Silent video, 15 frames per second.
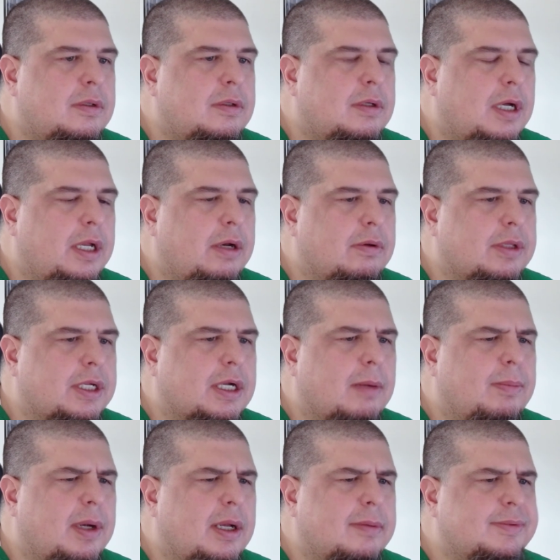I don't think I
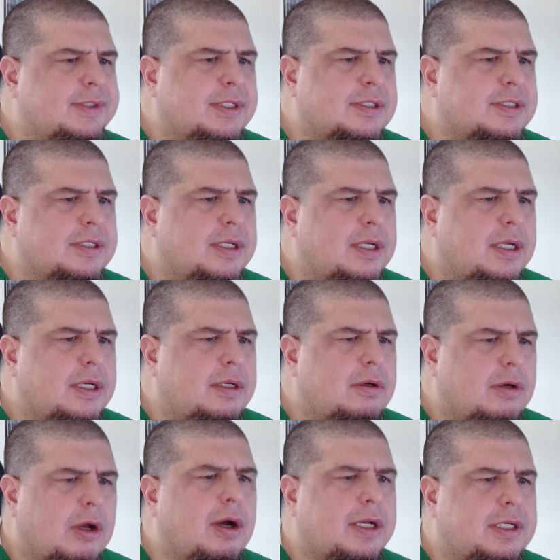bombed Cincinnati.
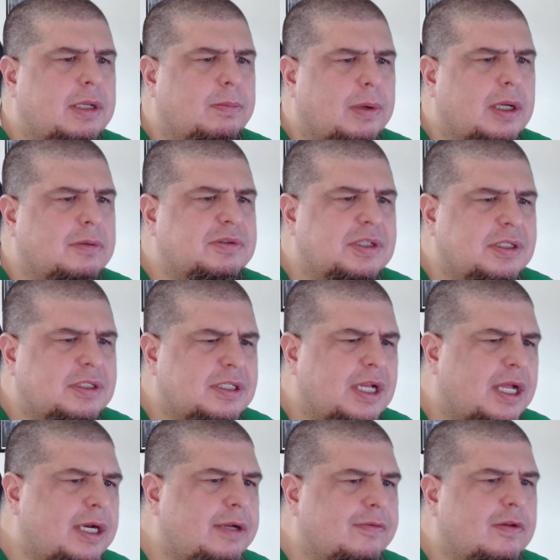No, I did bomb
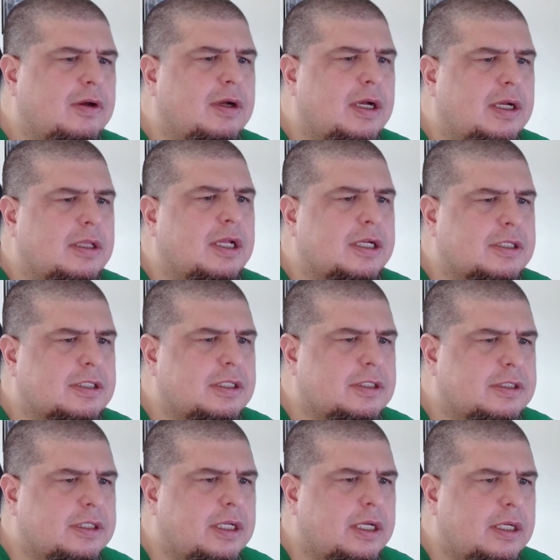Cincinnati, even though I like
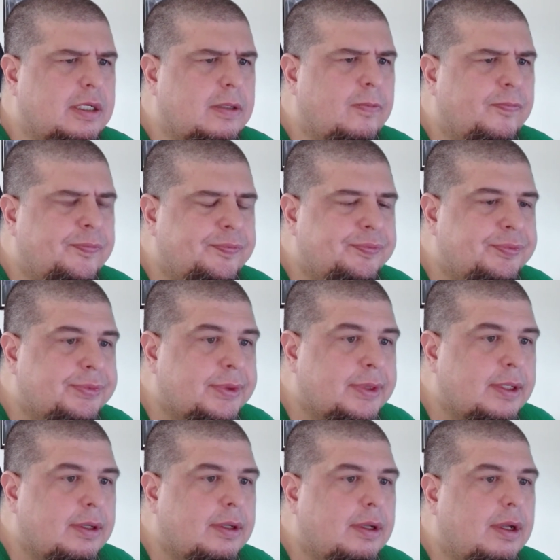Cincinnati.
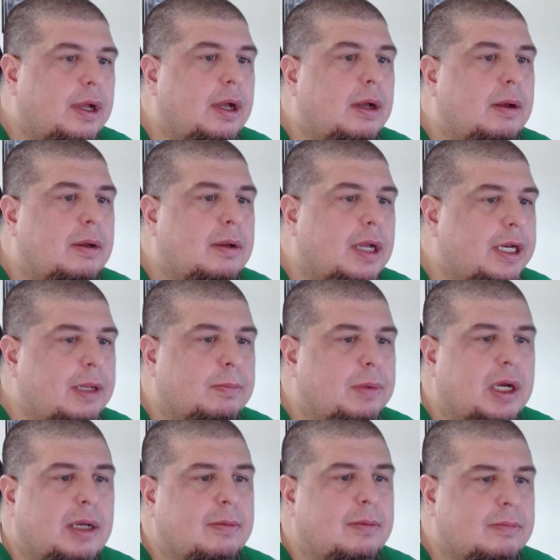I didn't
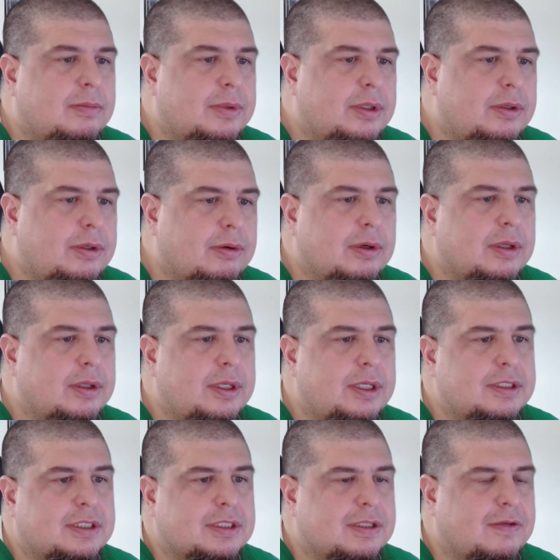bomb New
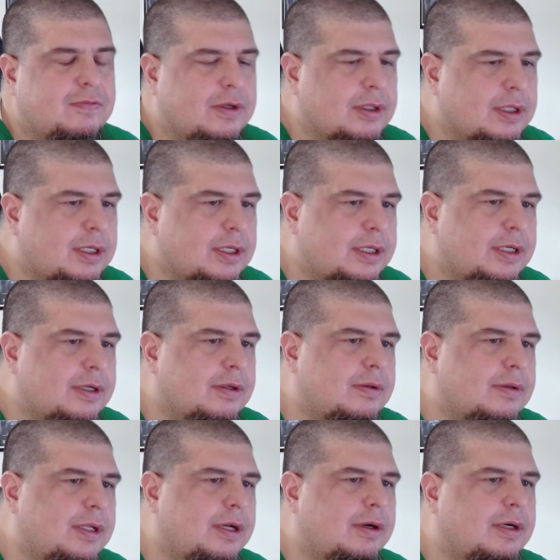Orleans because I felt like,
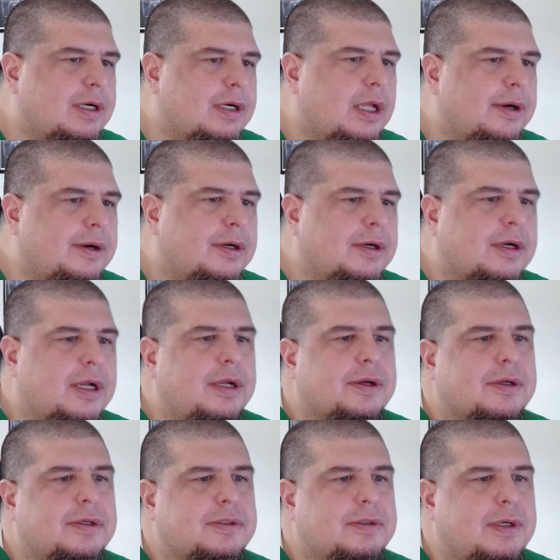they had already had Hurricane
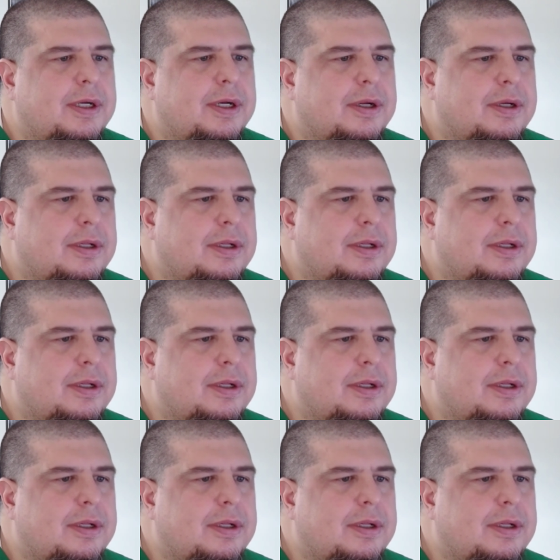Katrina.